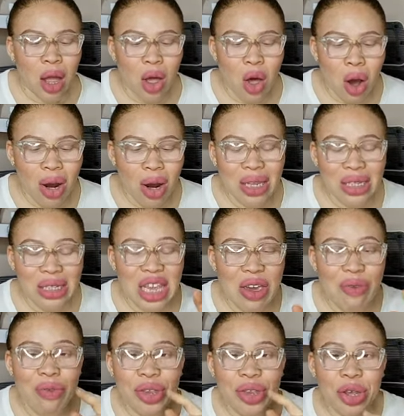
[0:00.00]
God is
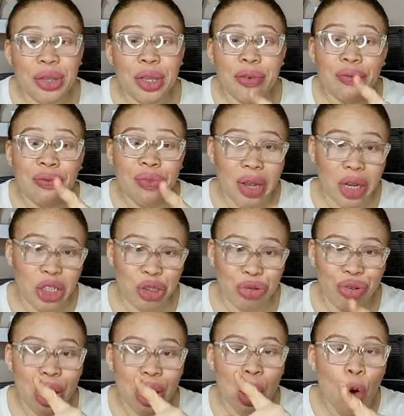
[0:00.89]
giving you the
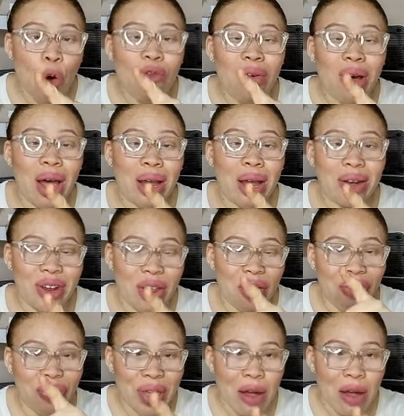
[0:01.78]
victory over
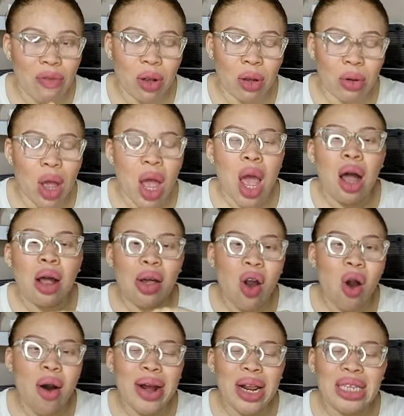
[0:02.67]
the devil.
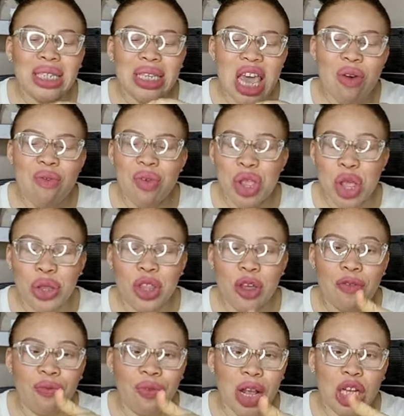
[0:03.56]
God is giving you
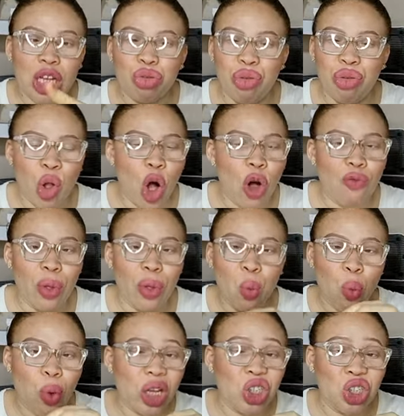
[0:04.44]
the victory over
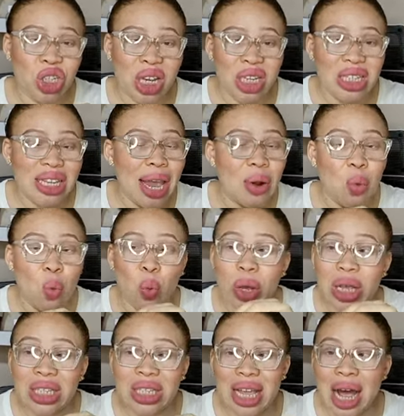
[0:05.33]
witches and
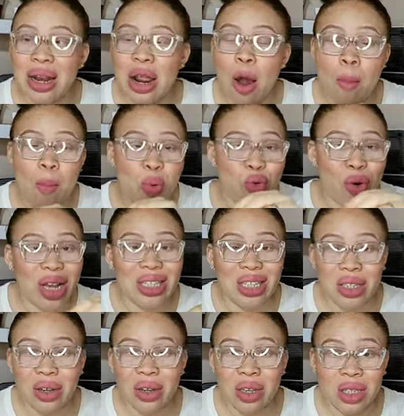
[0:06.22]
wizards,
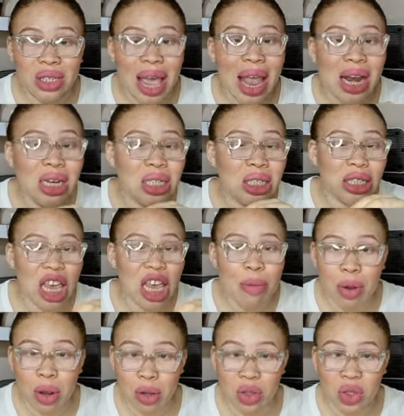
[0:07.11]
oppressors and
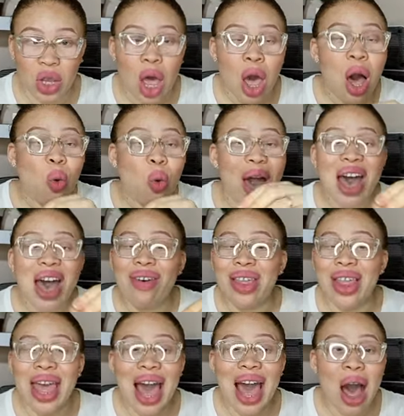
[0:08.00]
demons,
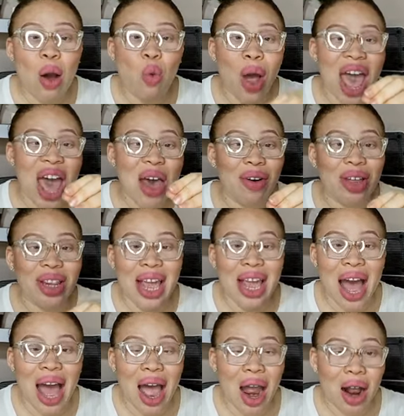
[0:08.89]
wherever they are, whatever
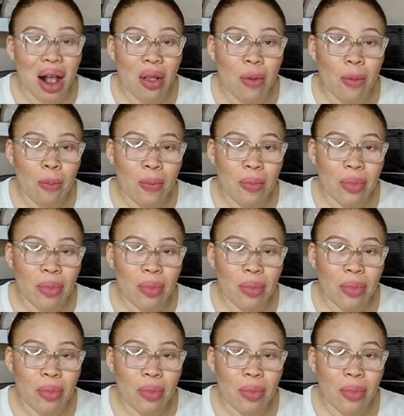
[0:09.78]
they are,